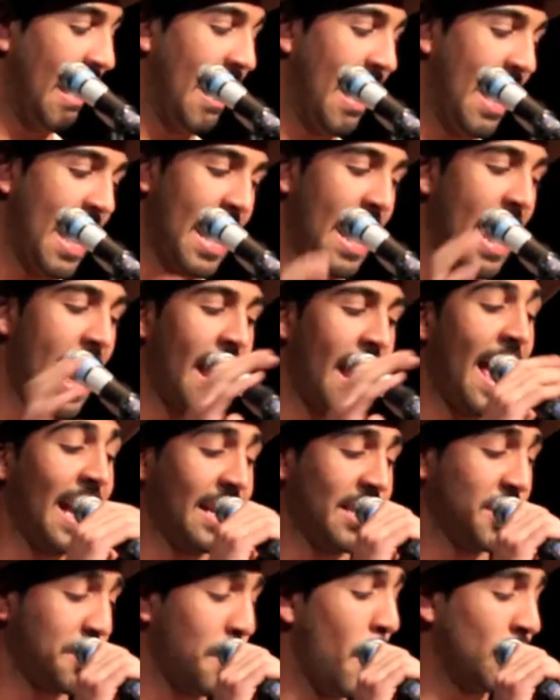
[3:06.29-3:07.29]
and I
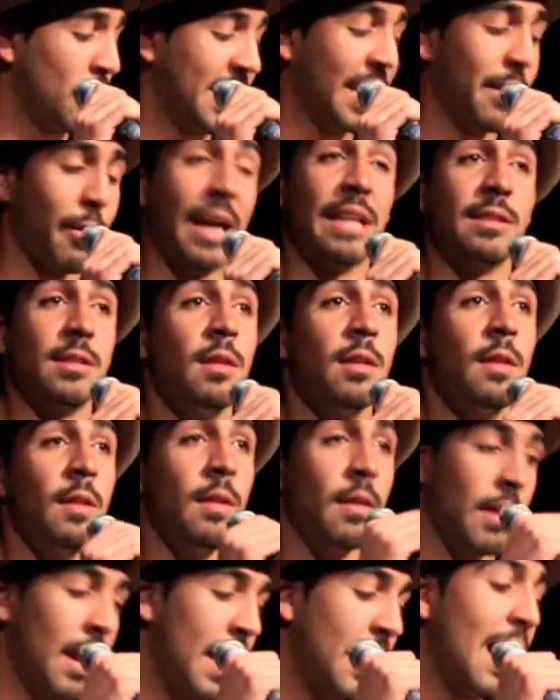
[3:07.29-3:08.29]
like to smoke cigarettes,
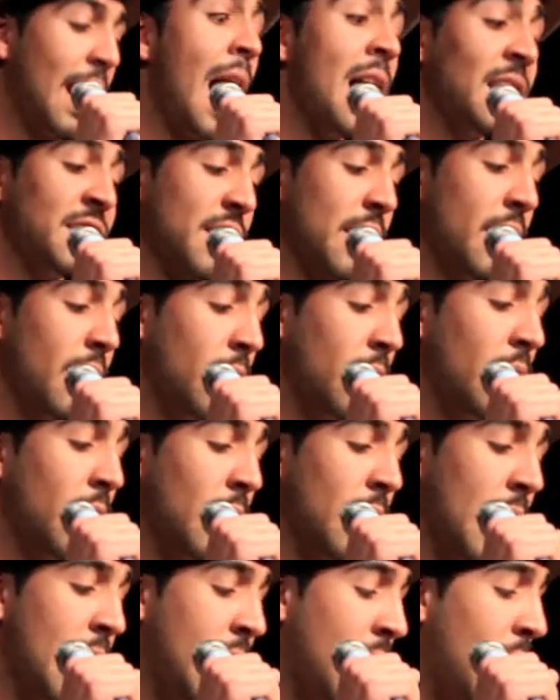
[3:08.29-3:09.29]
and ganja,
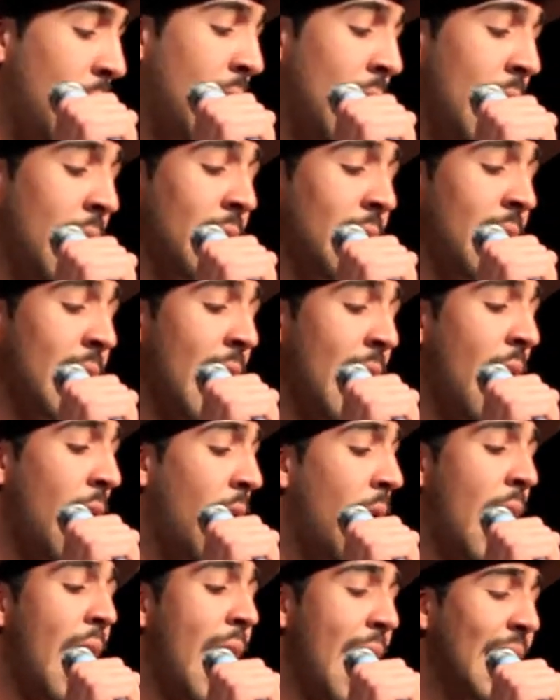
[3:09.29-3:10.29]
and, and then
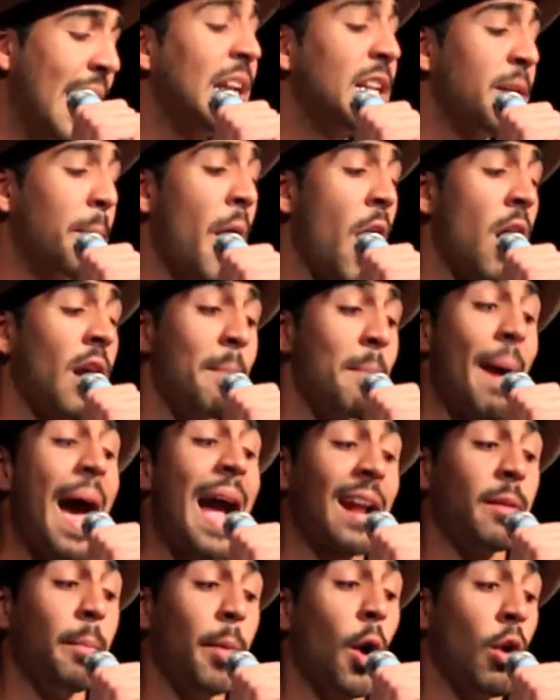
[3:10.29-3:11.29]
I, I hit the bar and
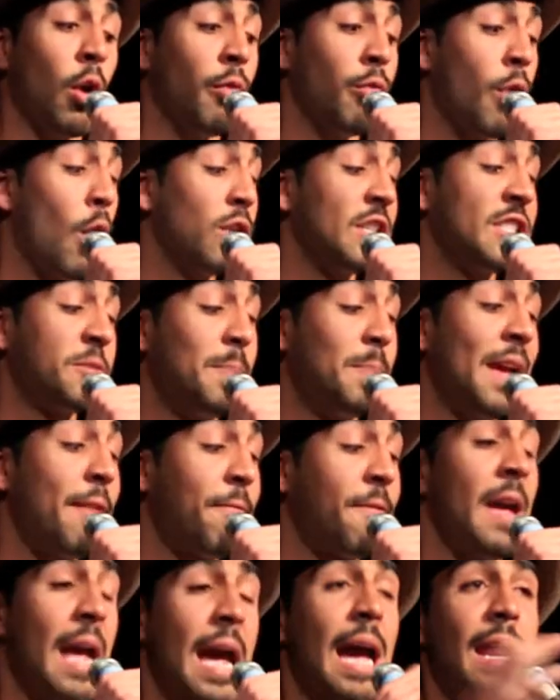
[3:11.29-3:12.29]
pack the bowl and roll the
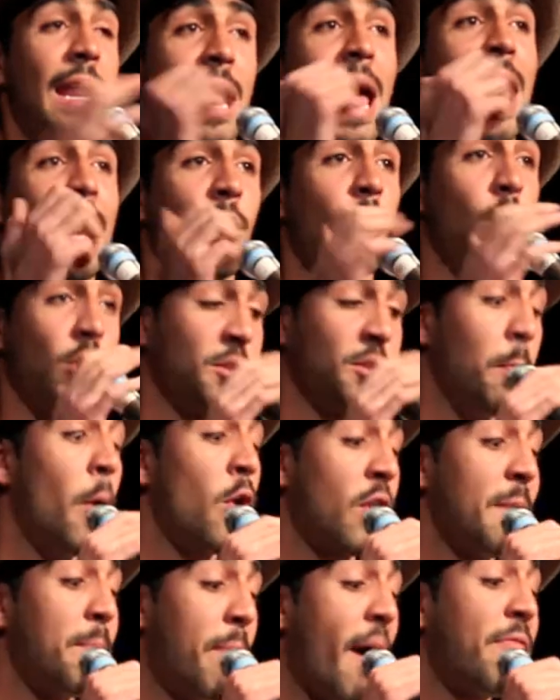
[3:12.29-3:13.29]
splits, and let it go
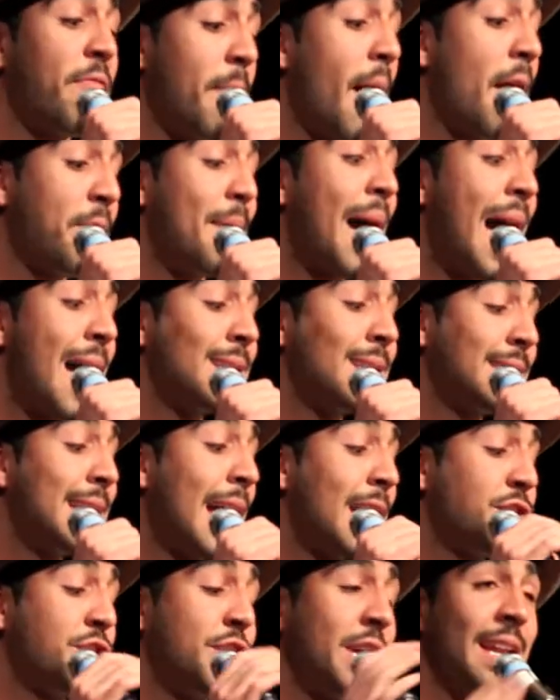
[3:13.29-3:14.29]
smoky pop pop past
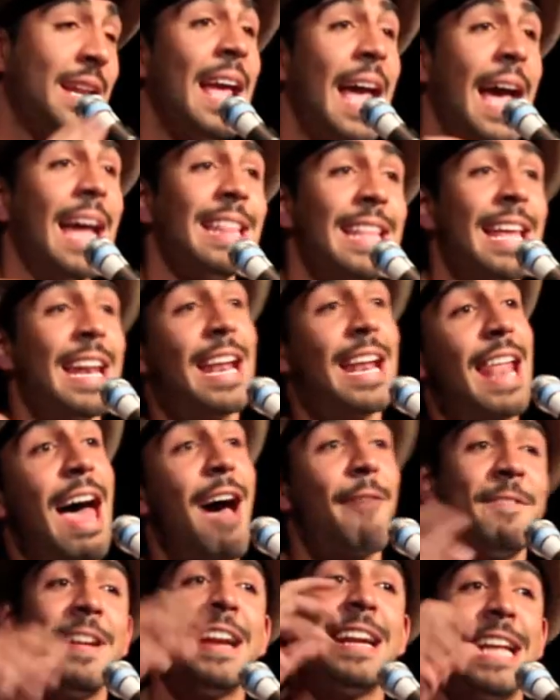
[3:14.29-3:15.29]
that shit. And then I
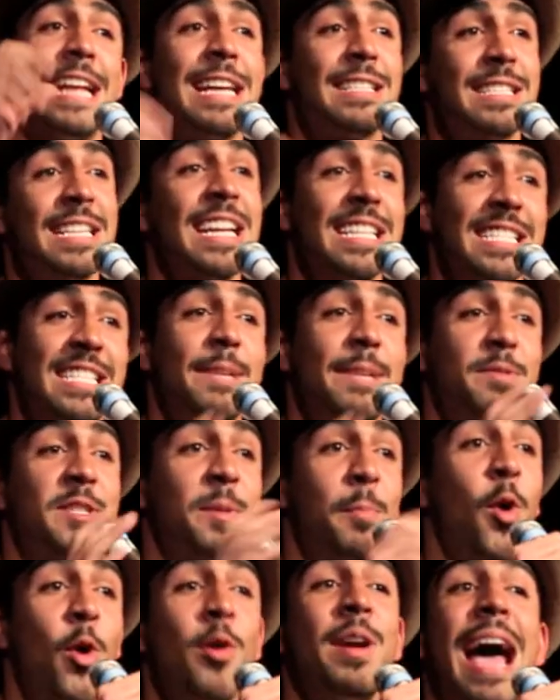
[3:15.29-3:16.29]
laugh and I dance and I sip
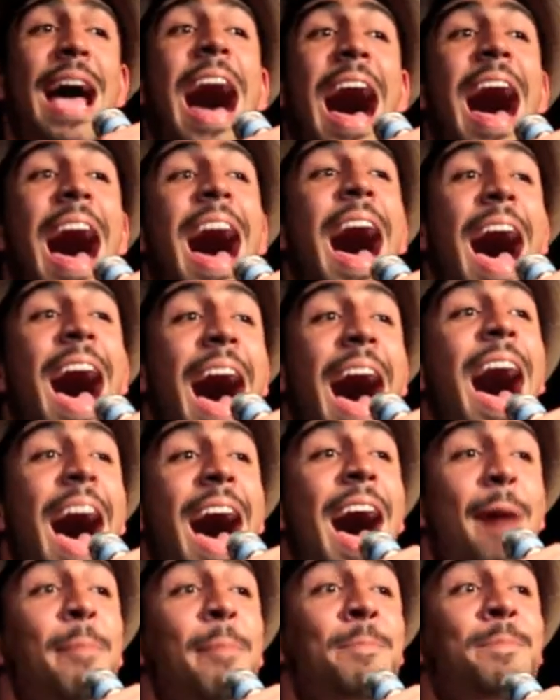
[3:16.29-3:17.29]
some more and I ha
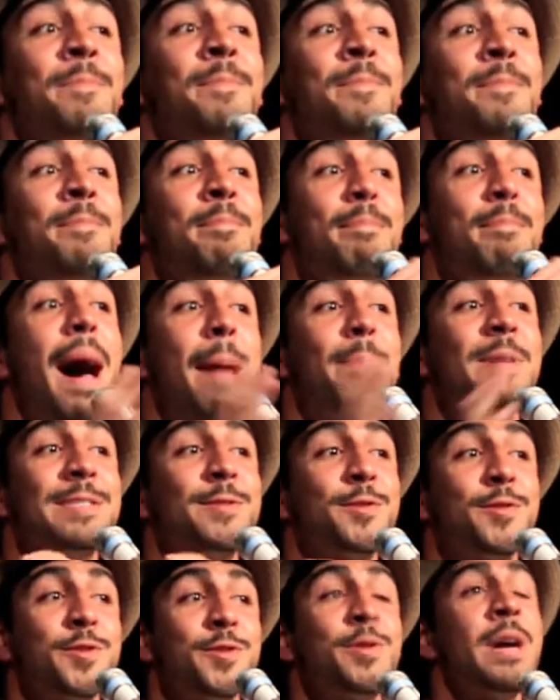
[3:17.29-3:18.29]
ha ha baba
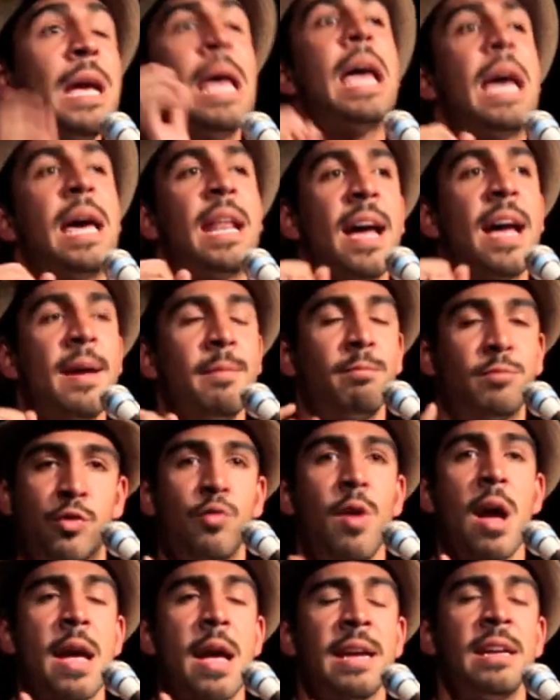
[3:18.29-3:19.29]
zuzu, and I'm
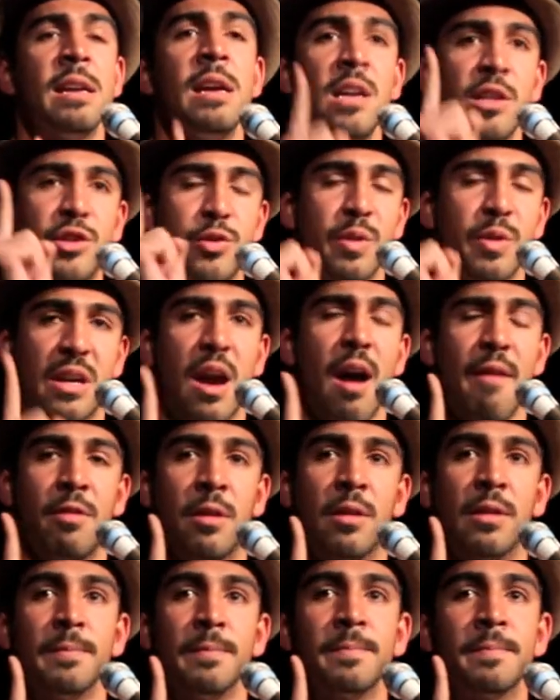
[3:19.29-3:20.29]
trying to
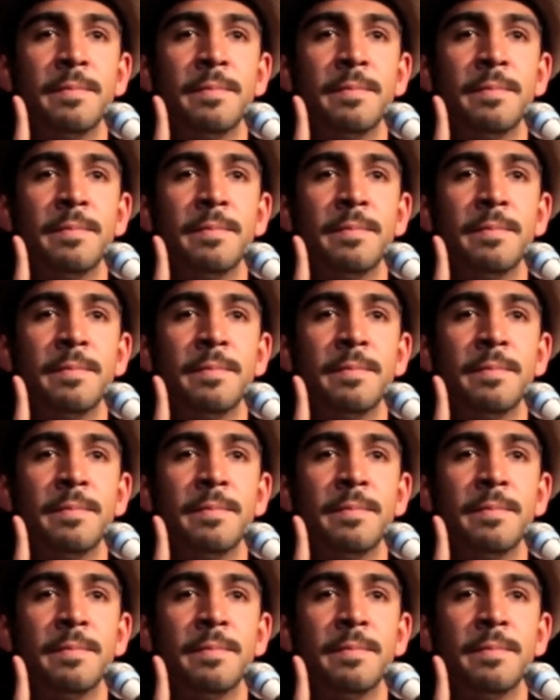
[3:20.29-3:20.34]
recover.